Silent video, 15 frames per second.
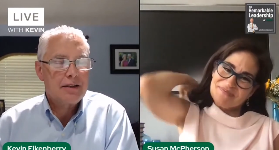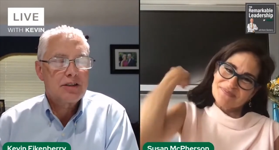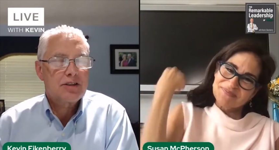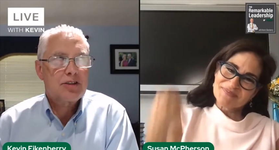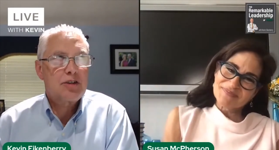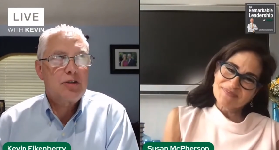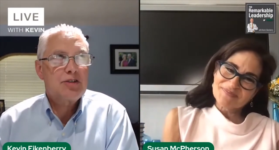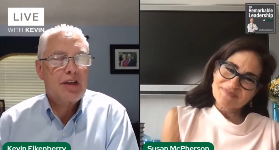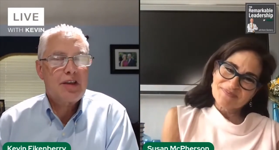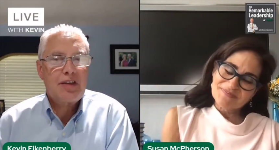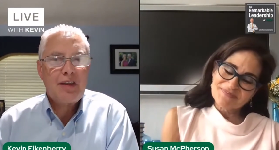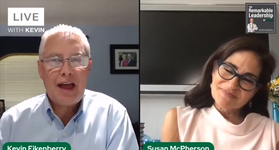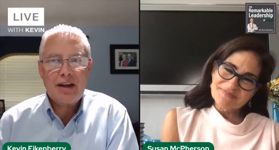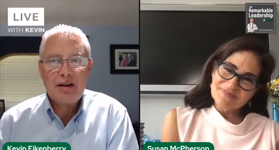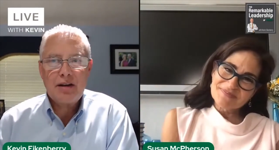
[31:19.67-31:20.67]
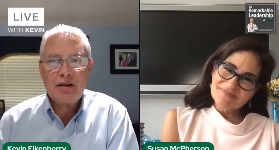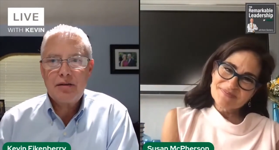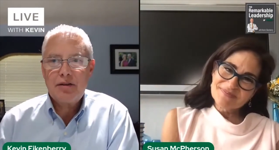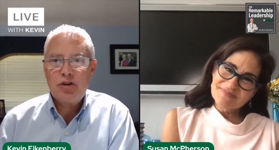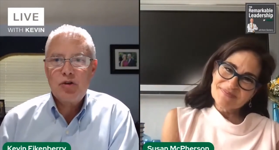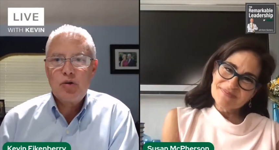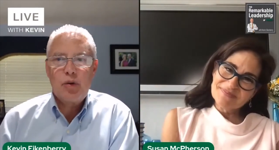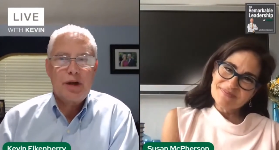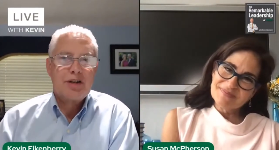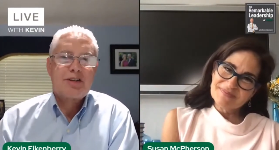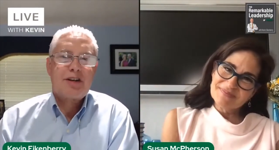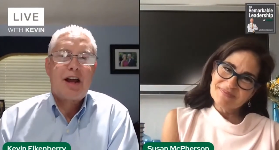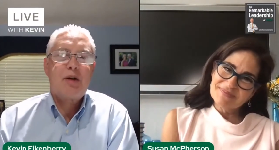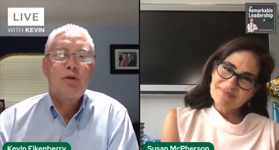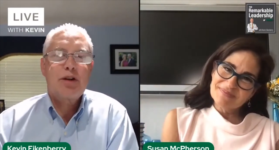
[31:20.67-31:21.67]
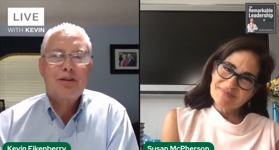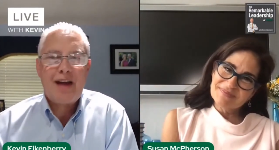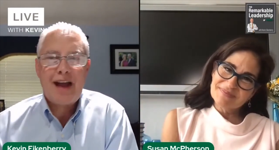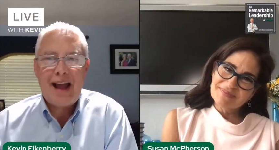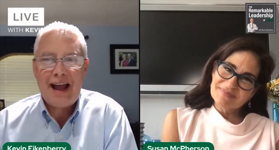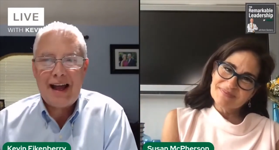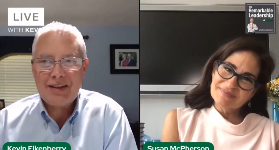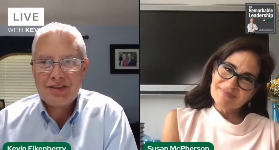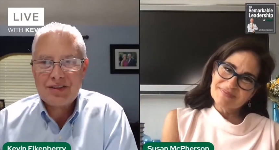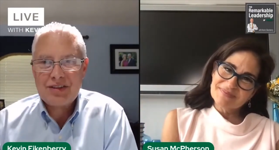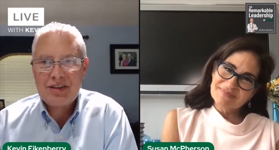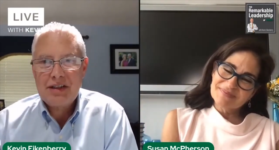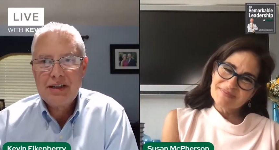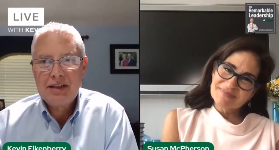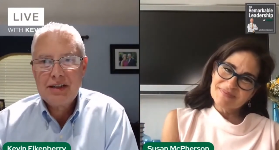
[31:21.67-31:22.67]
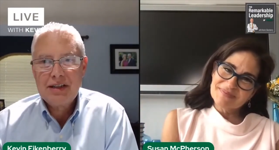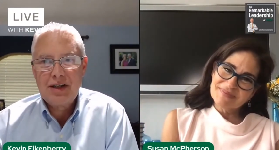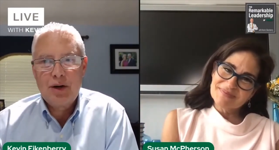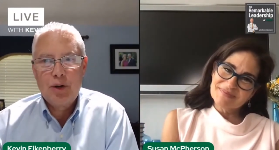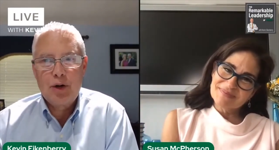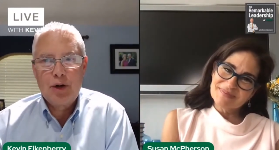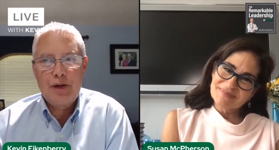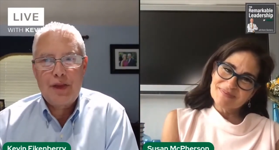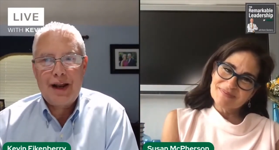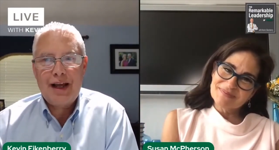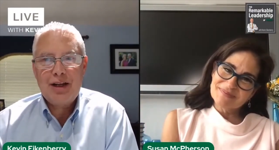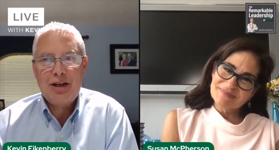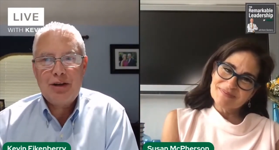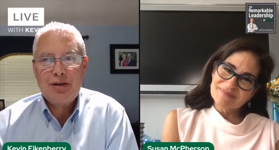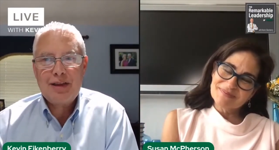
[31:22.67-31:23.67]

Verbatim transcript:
Speaker 1: Susan, that you wished I would have asked, or that you